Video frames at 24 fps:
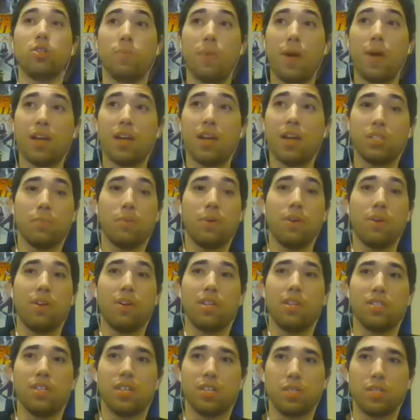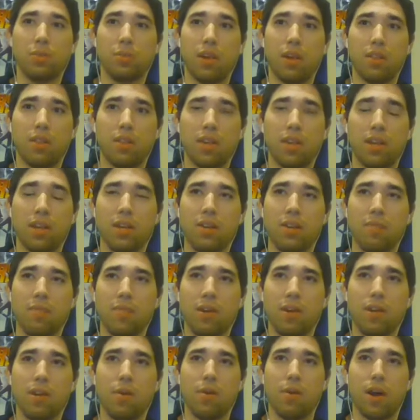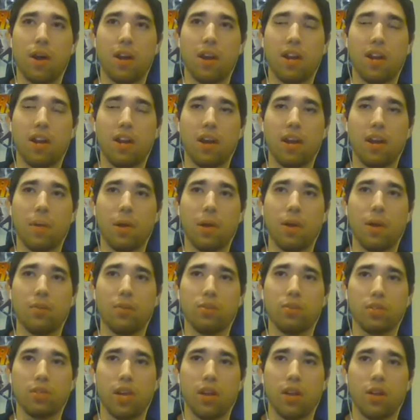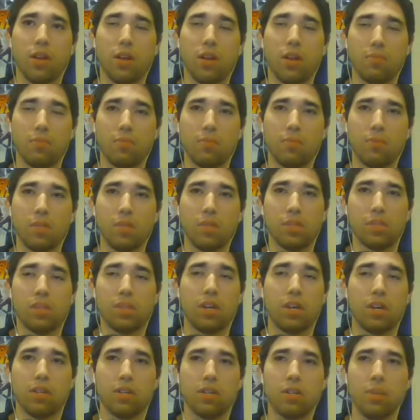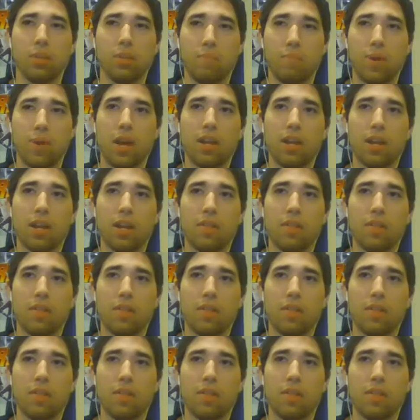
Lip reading: possibilities of this one. I did a video on it on my own channel. But